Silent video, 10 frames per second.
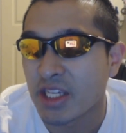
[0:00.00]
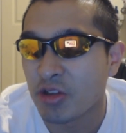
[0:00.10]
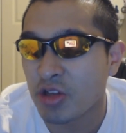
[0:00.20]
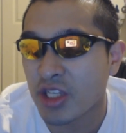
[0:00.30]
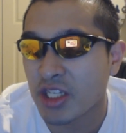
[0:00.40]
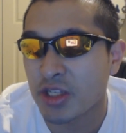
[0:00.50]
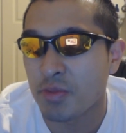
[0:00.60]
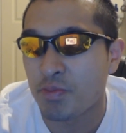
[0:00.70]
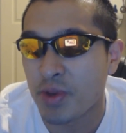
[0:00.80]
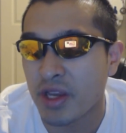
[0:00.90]
He looks like
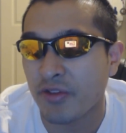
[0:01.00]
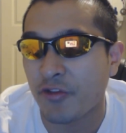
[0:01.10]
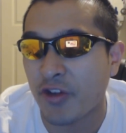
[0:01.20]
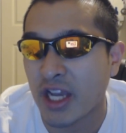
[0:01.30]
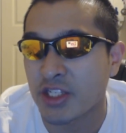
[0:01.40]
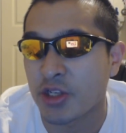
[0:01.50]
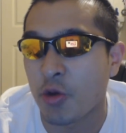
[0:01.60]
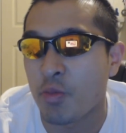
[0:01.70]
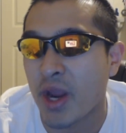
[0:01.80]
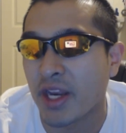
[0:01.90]
some big
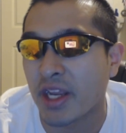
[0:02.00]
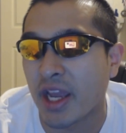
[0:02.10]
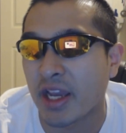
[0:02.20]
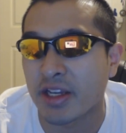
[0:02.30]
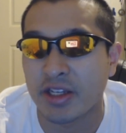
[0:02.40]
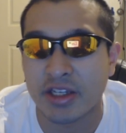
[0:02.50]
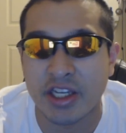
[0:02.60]
fatso maniac